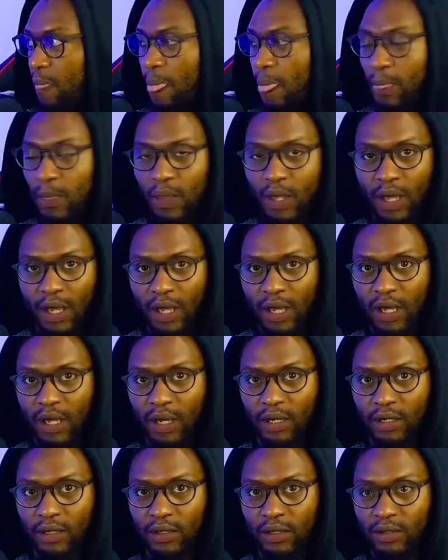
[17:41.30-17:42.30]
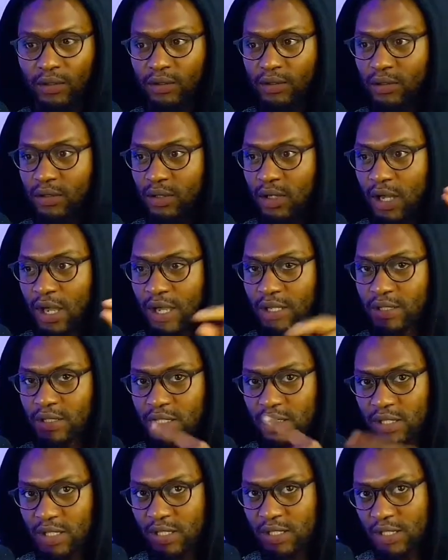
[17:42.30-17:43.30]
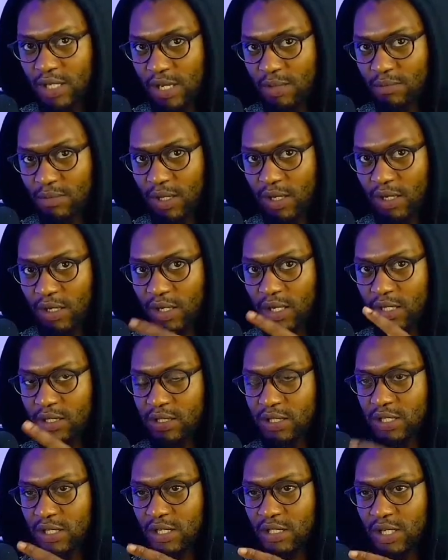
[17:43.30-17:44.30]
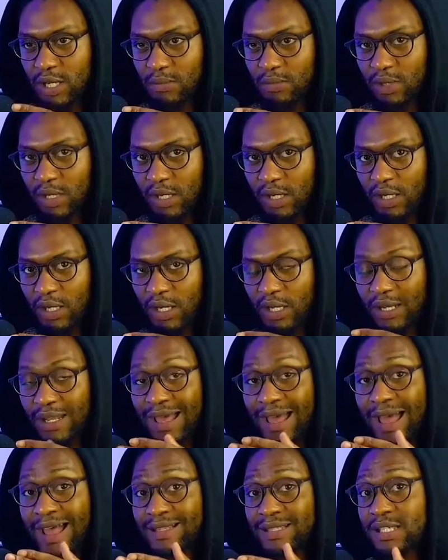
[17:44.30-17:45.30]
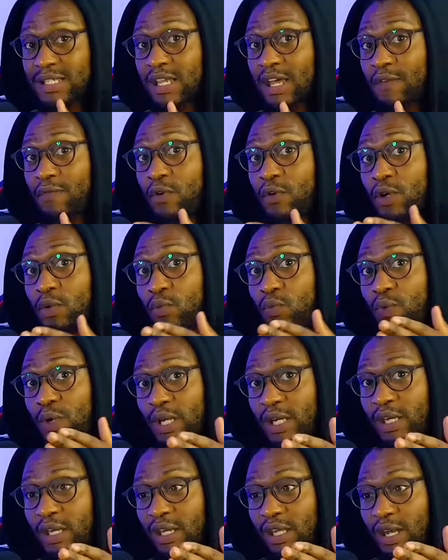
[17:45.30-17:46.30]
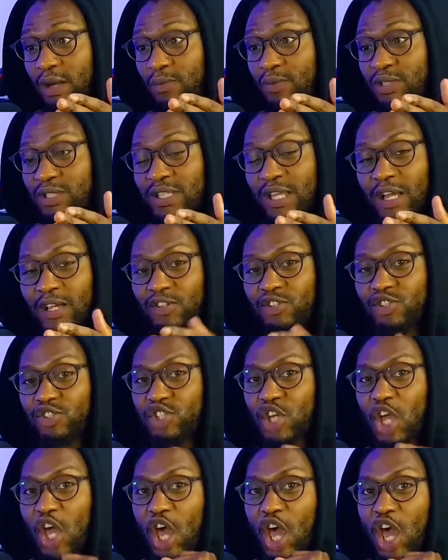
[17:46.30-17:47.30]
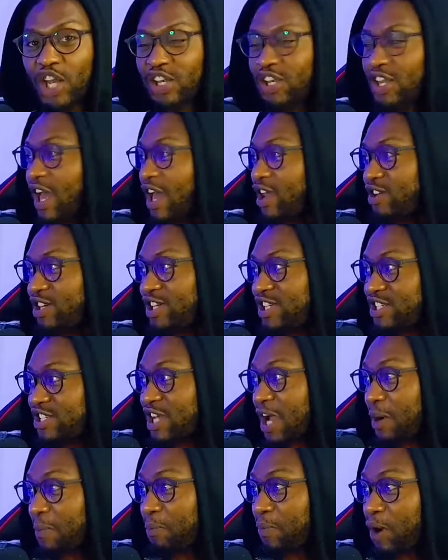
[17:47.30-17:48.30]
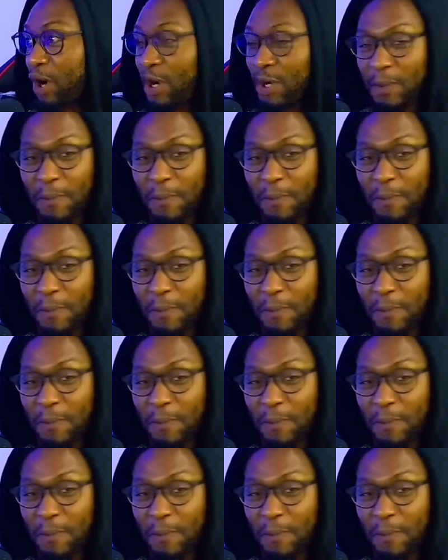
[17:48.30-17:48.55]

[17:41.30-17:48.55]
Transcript: And I did the same thing again, I did that for a week, and I was like, shit, I don't hit jackpot.